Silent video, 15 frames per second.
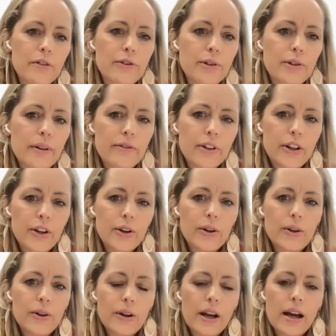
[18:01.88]
for
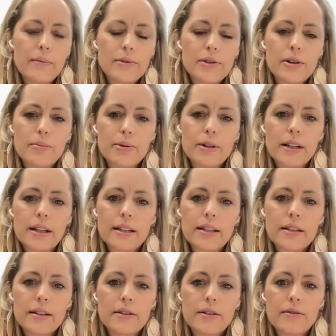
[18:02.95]
revenue, so
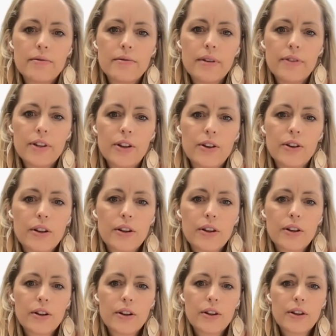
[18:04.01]
predicted revenue.
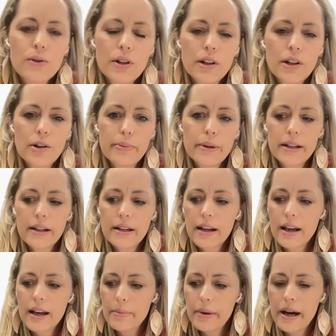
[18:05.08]
Can you talk a little bit
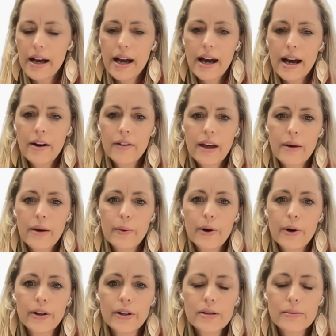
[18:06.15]
about how that
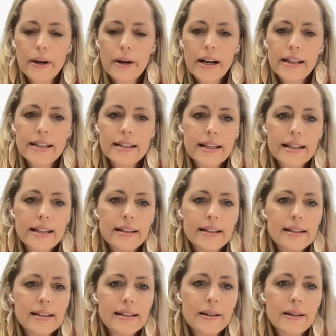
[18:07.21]
works behind the scenes?